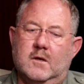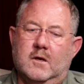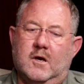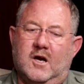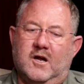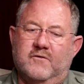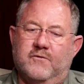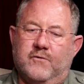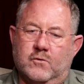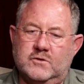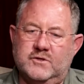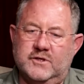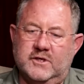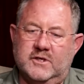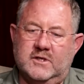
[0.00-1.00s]

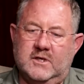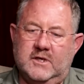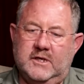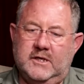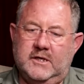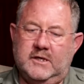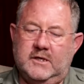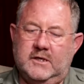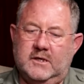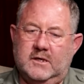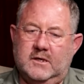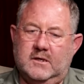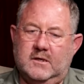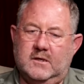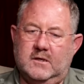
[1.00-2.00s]
Unfortunately,
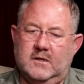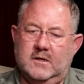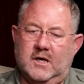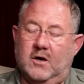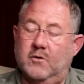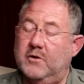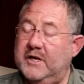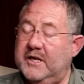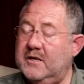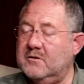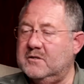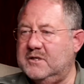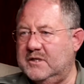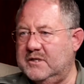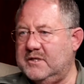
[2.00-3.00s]
our legal
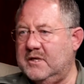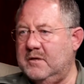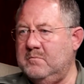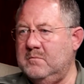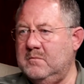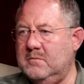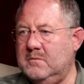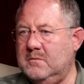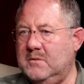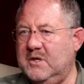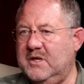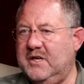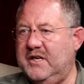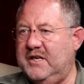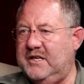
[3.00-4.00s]
system
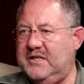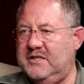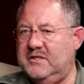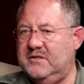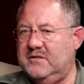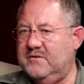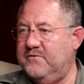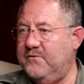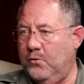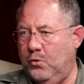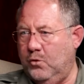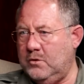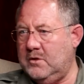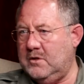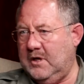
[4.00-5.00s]
is
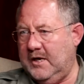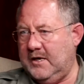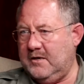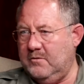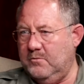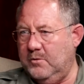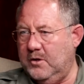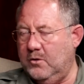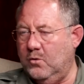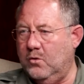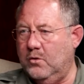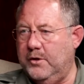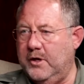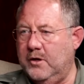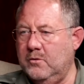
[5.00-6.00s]
flawed, like we all
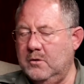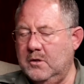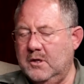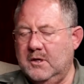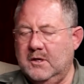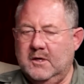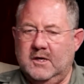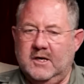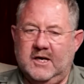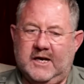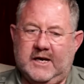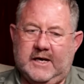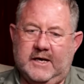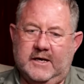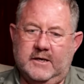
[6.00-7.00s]
know,
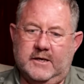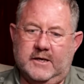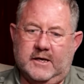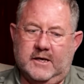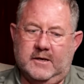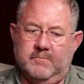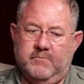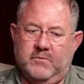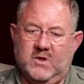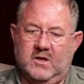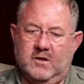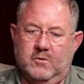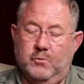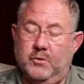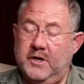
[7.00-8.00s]
and
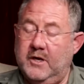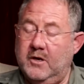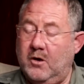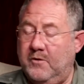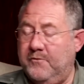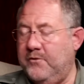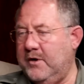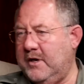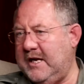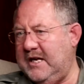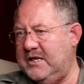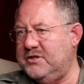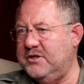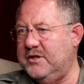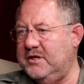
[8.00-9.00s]
we often
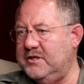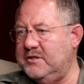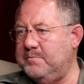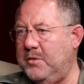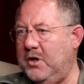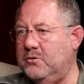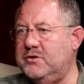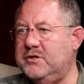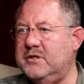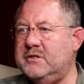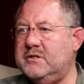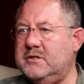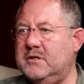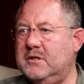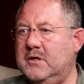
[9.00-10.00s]
catch these
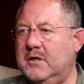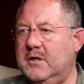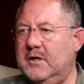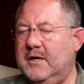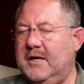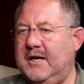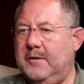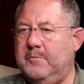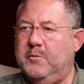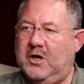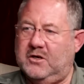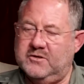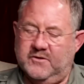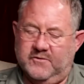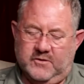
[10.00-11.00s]
poachers, and
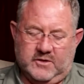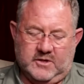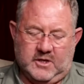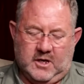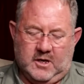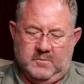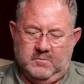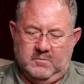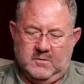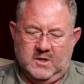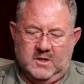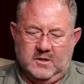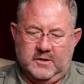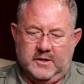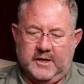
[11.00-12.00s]
most of the time
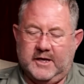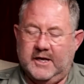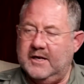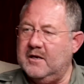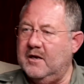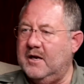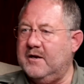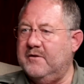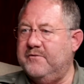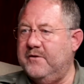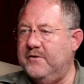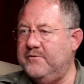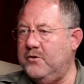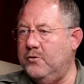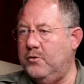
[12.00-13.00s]
they get like a
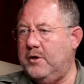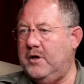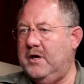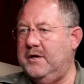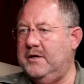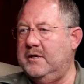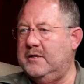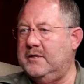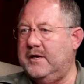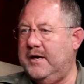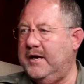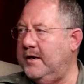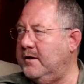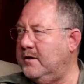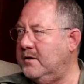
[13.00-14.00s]
50 or 100
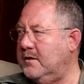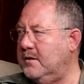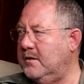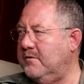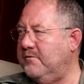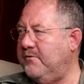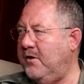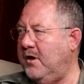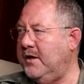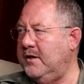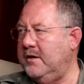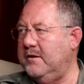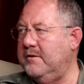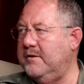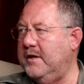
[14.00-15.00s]
rand fine,
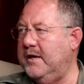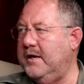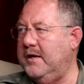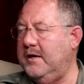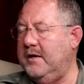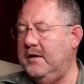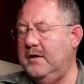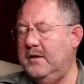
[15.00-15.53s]
and they